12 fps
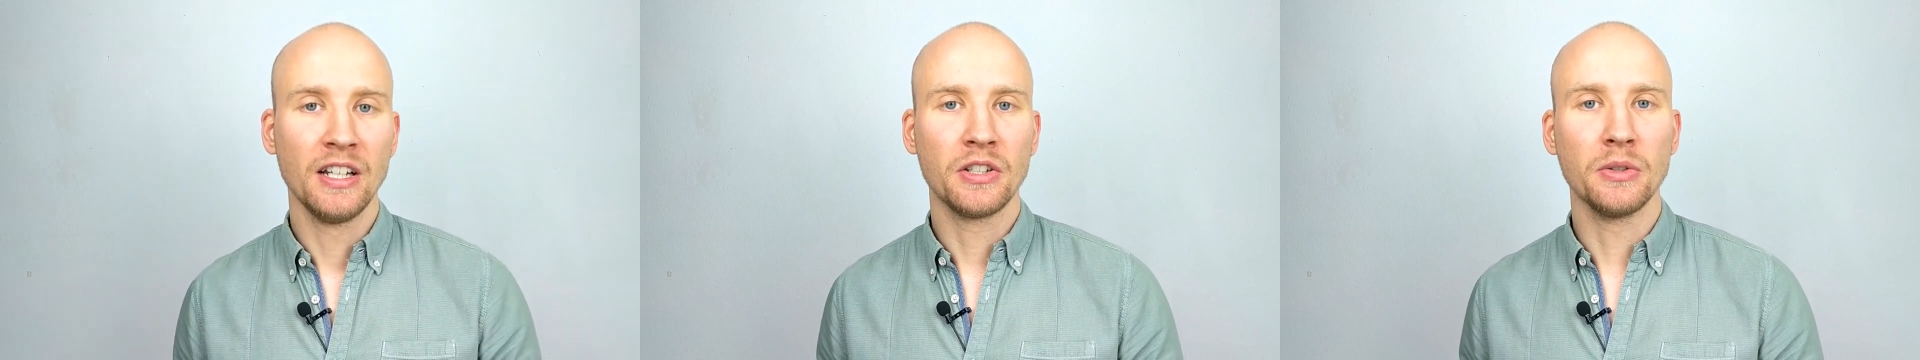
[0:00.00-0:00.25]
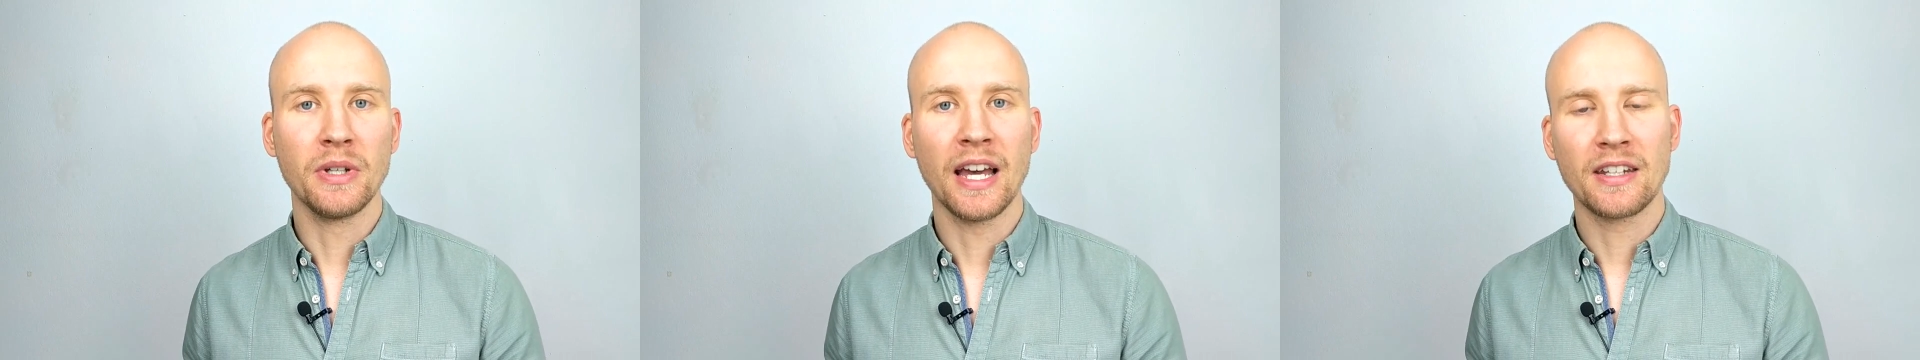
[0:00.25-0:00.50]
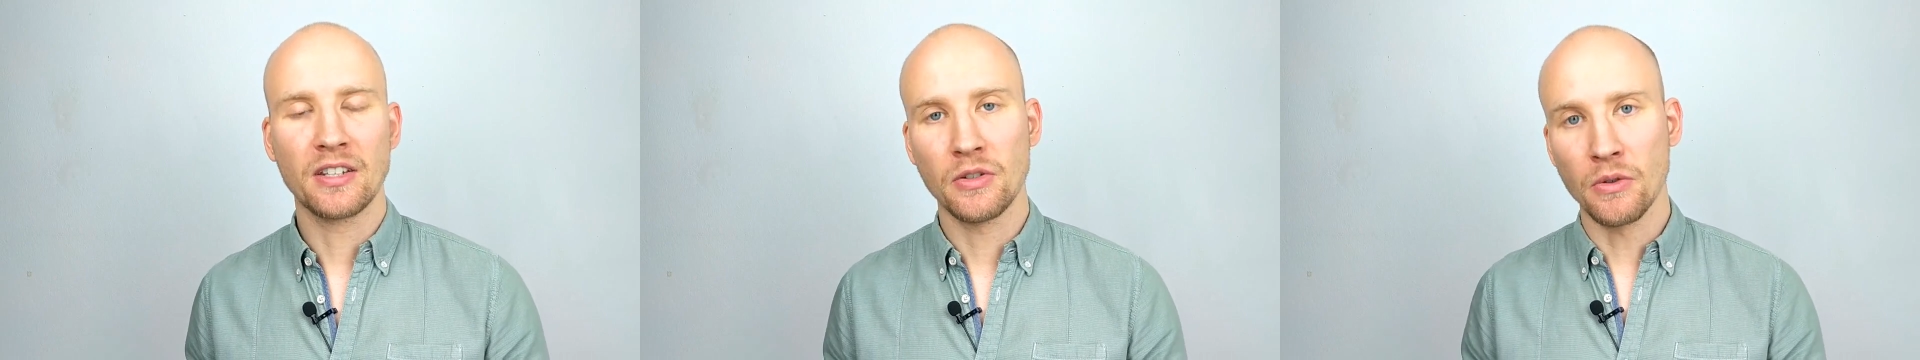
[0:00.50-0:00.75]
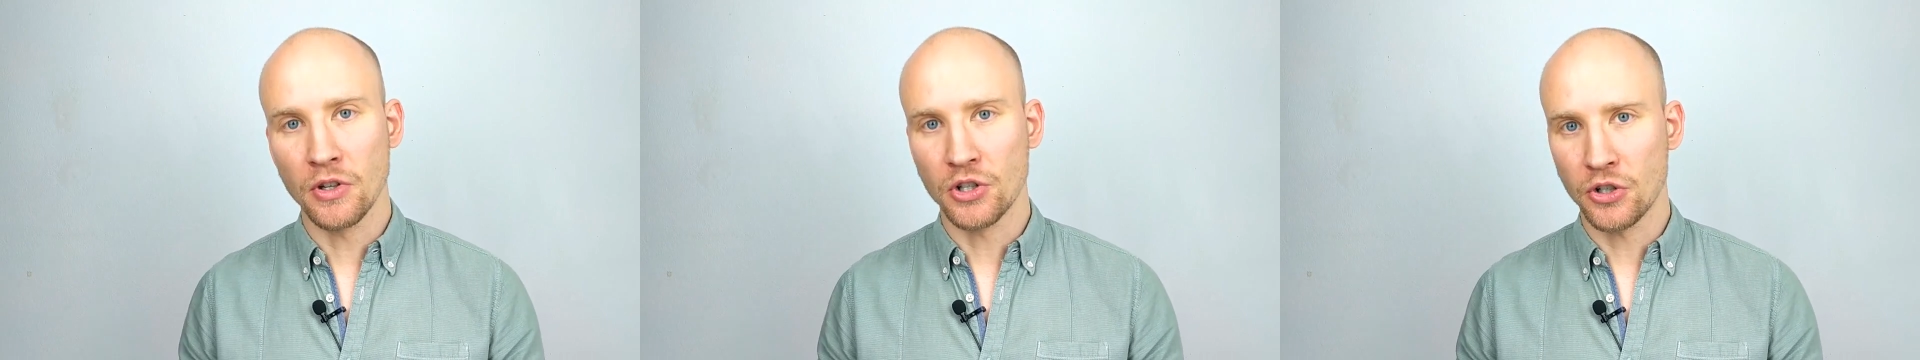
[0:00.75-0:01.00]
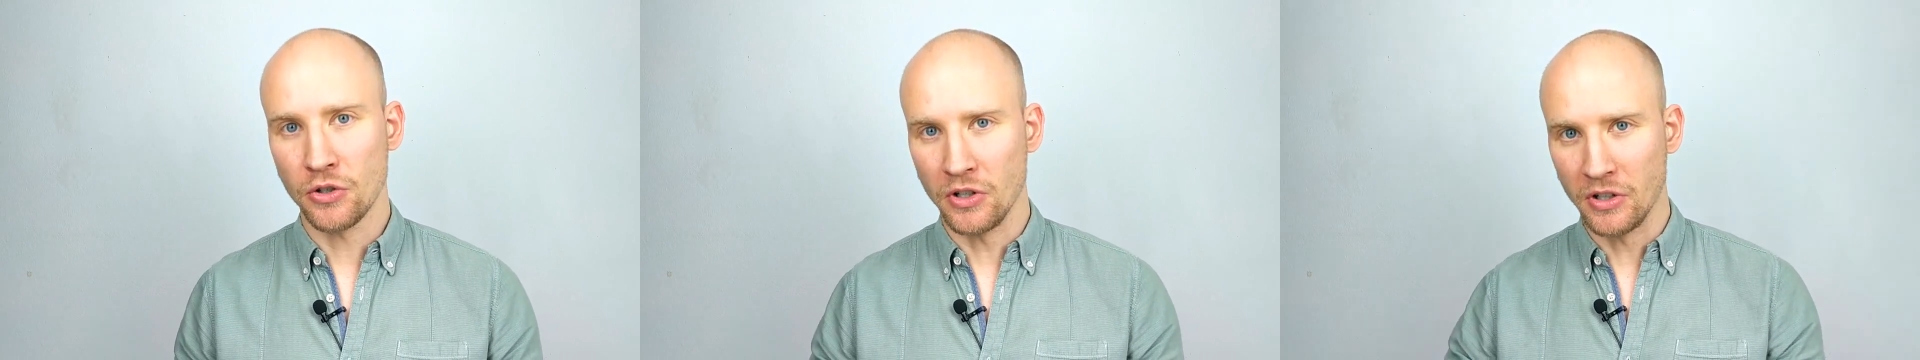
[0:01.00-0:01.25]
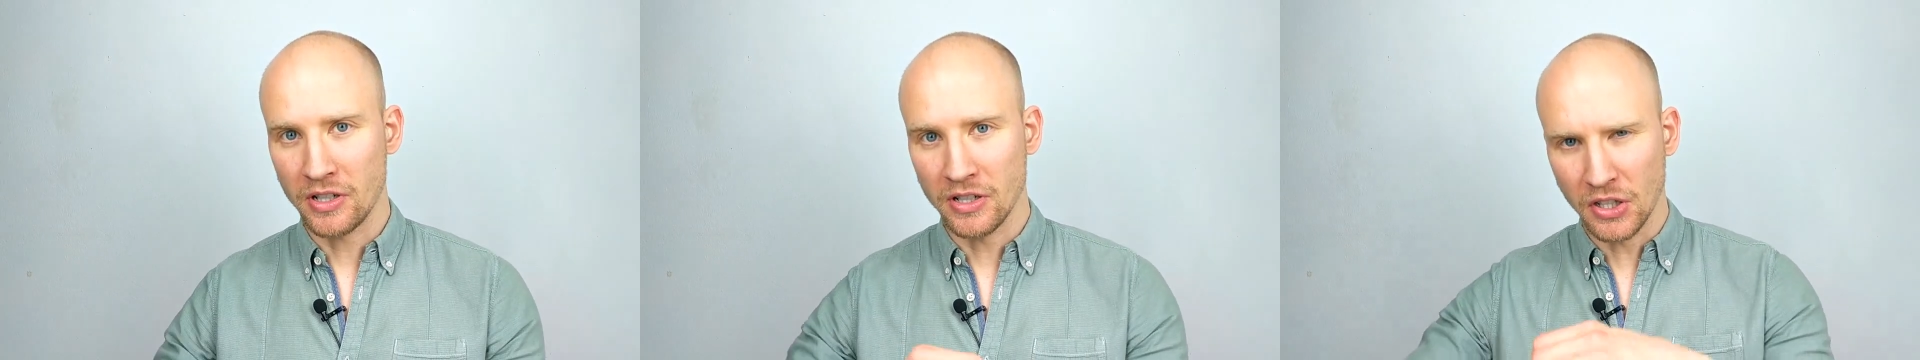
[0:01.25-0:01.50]
to get to the sugar
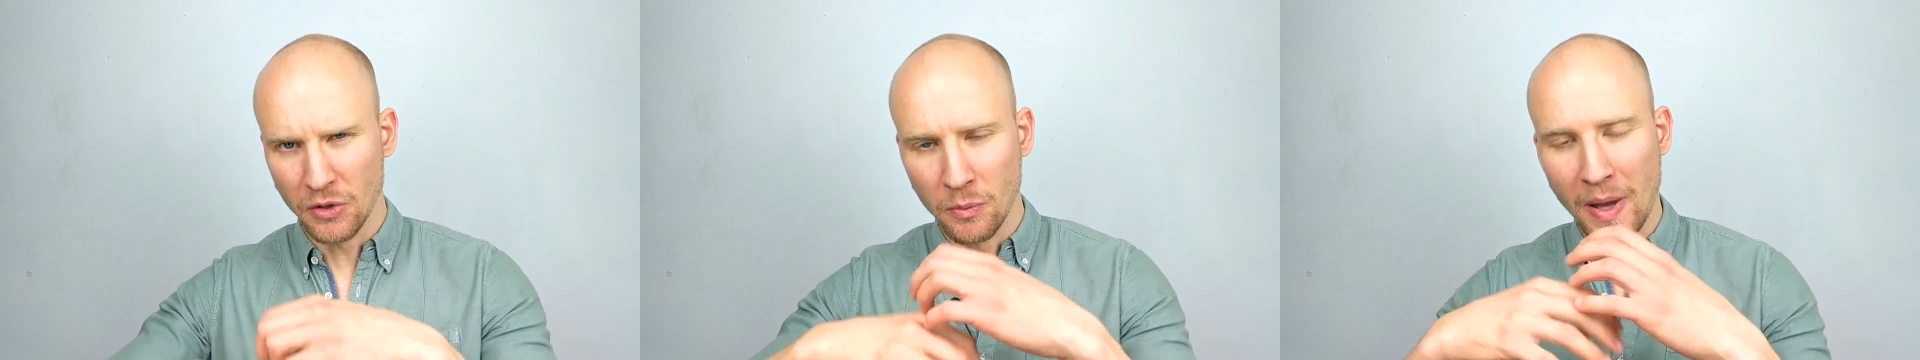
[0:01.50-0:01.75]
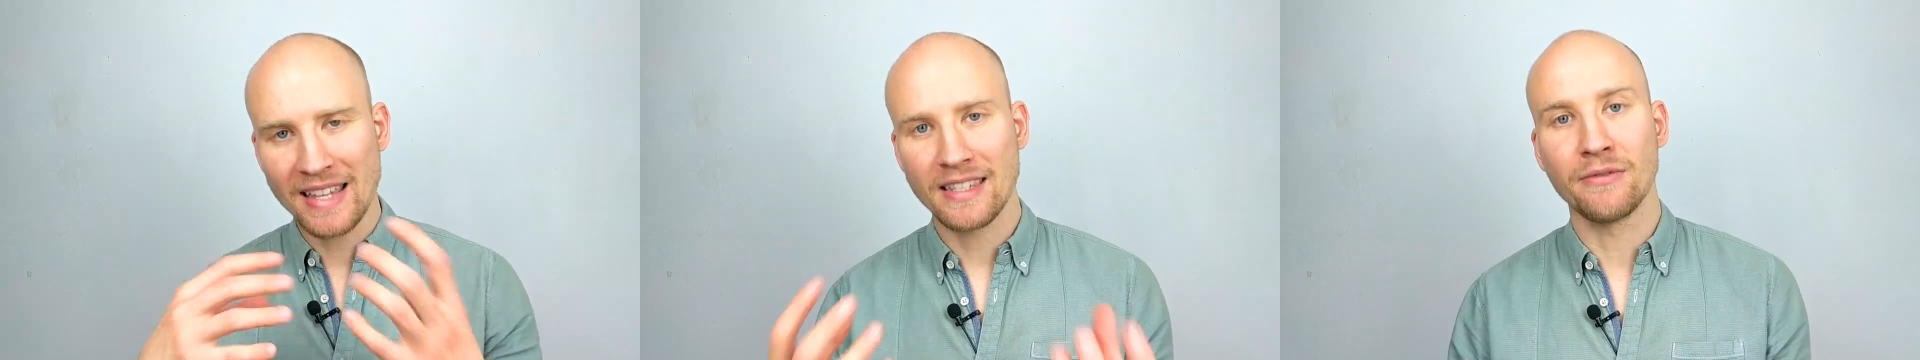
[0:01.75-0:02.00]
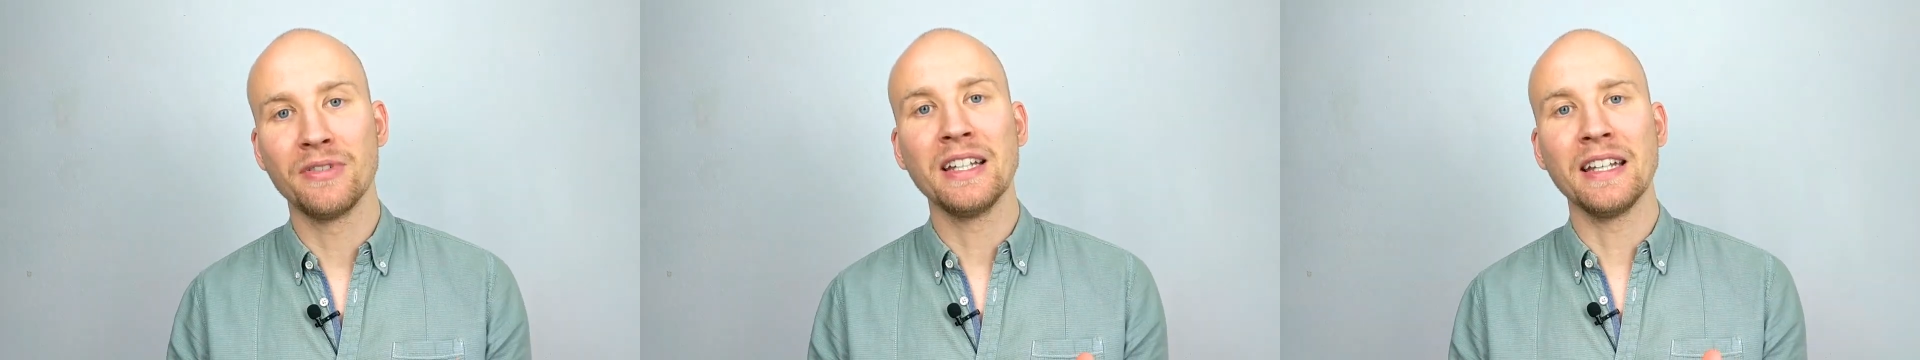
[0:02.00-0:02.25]
because you massively